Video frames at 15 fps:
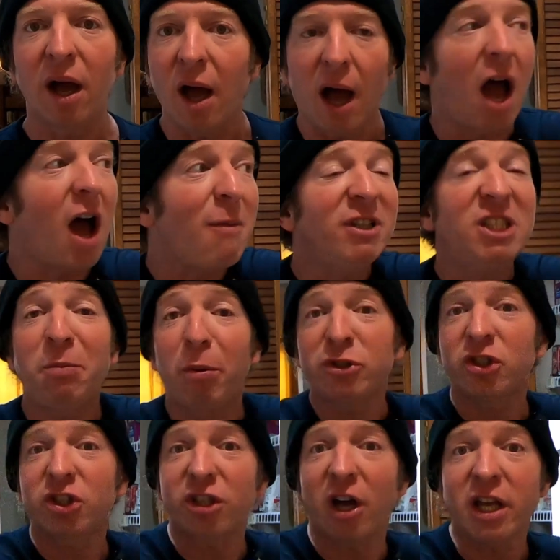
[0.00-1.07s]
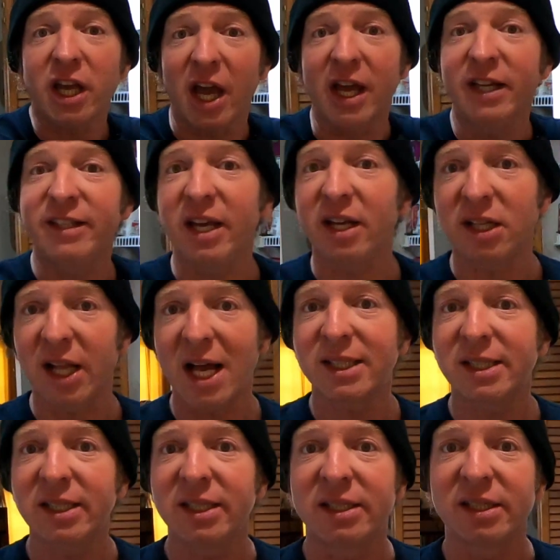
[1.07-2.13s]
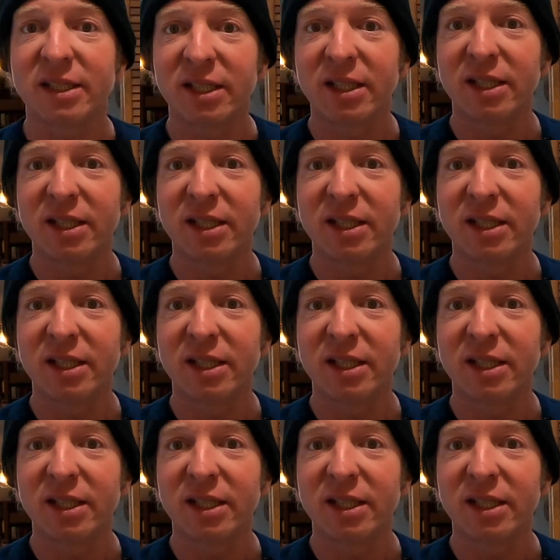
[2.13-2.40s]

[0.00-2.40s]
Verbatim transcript: How am I supposed to study and take classes?